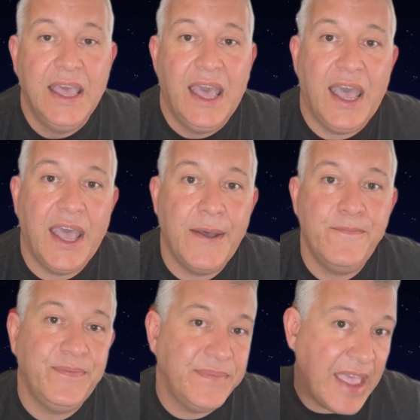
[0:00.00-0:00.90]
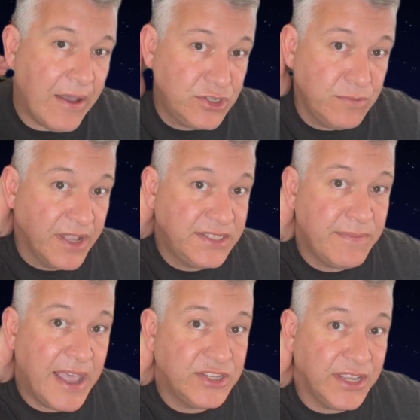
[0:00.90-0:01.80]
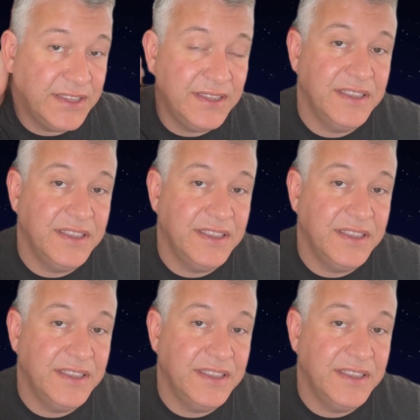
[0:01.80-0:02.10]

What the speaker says: Now, as you might imagine,